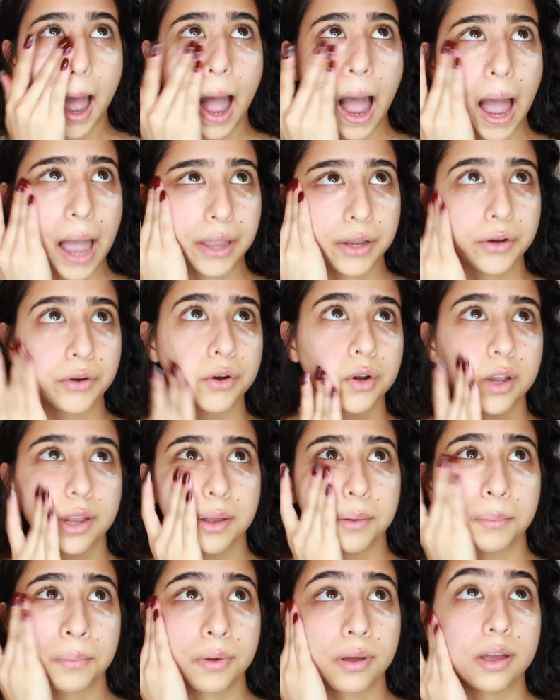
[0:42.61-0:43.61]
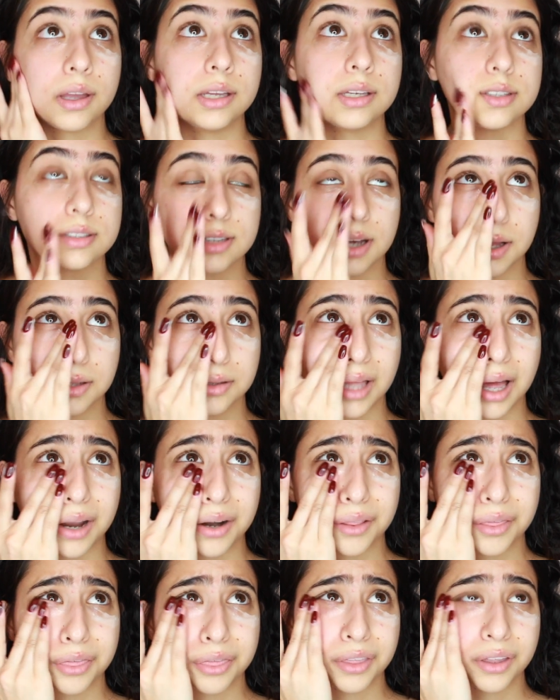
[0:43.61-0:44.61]
eye cream is a
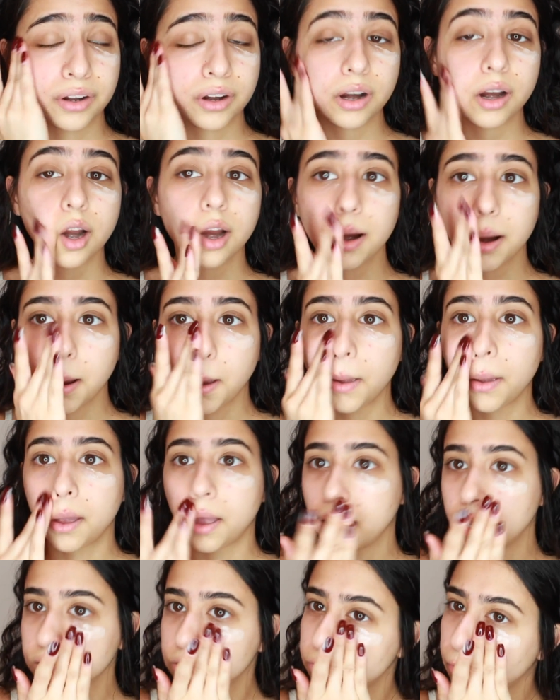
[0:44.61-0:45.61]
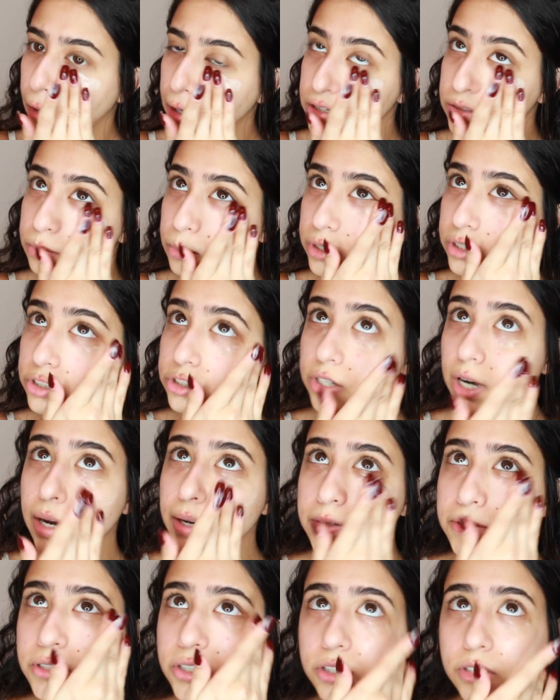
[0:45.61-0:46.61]
lot thinner as far as
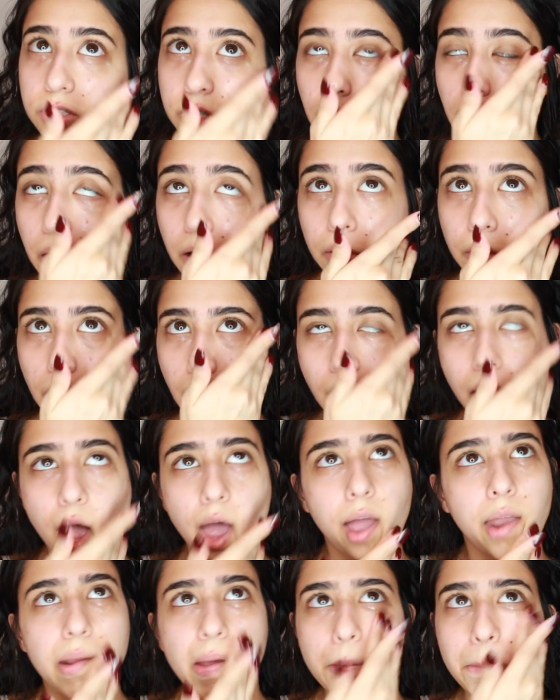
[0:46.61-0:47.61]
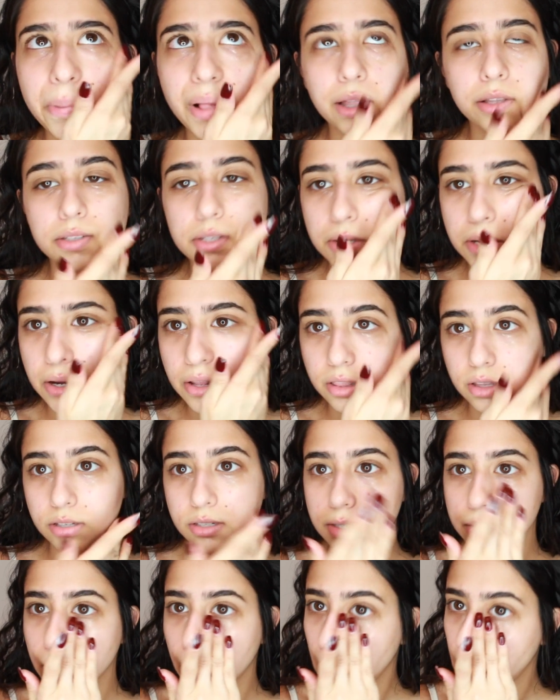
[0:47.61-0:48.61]
moisturizers go, and it blends into the
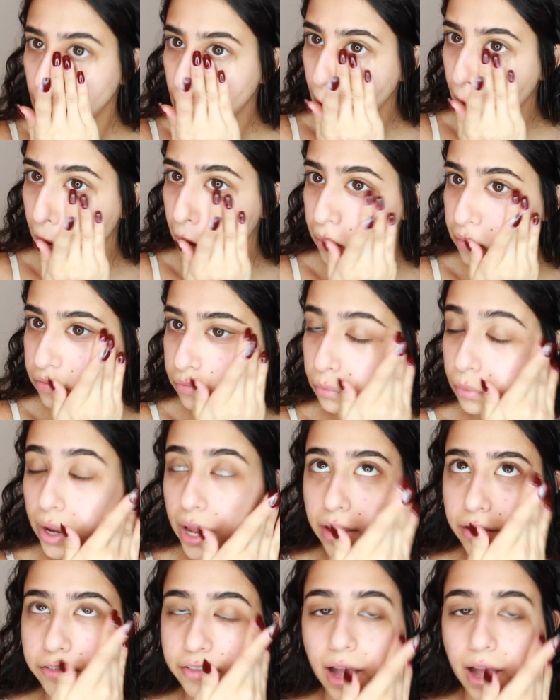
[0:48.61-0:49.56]
skin way